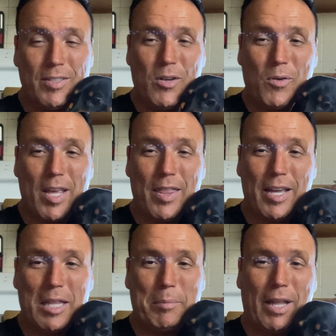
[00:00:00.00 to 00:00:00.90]
Duke, what do you
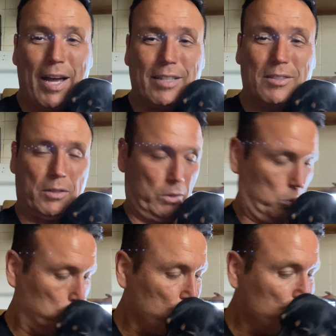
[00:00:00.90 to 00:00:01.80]
think of them lights?
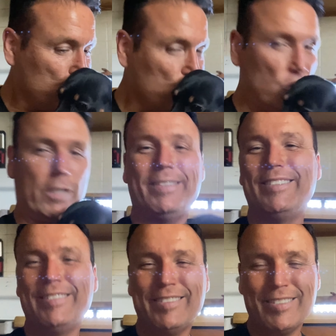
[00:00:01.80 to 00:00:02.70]

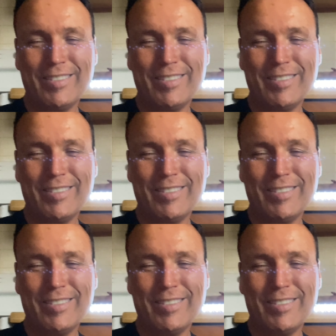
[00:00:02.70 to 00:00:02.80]
Mm.